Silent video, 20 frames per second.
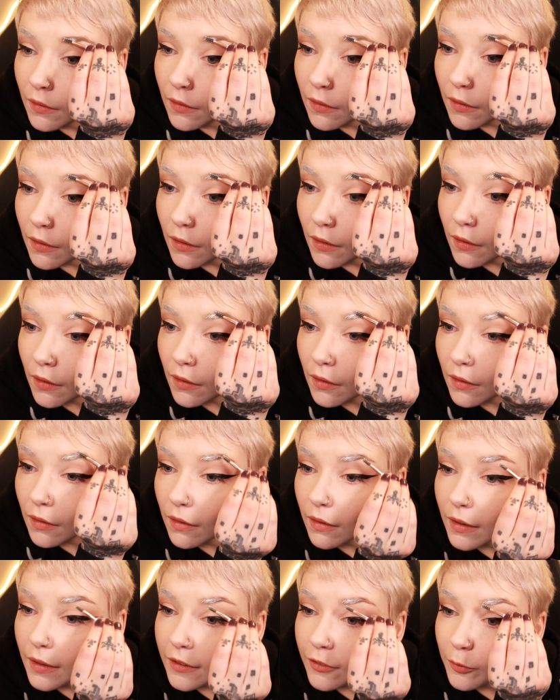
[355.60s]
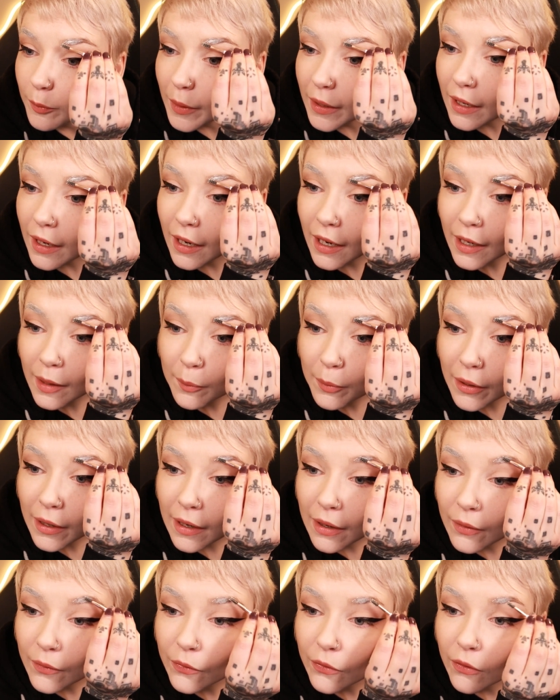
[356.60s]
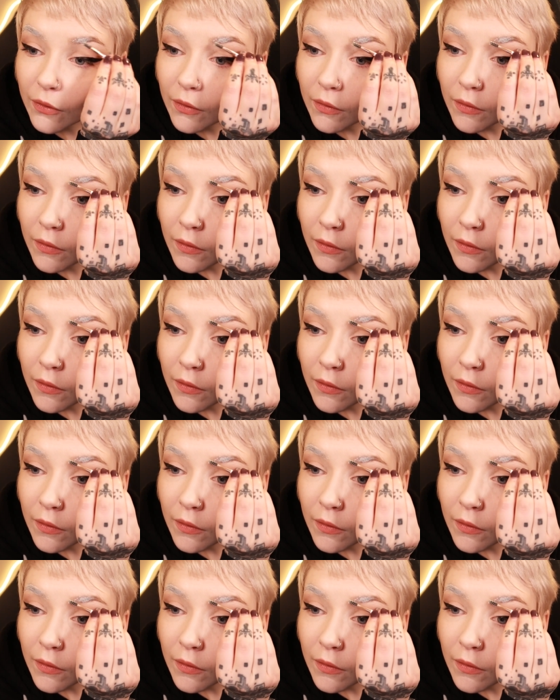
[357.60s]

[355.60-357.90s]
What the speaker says: eyebrows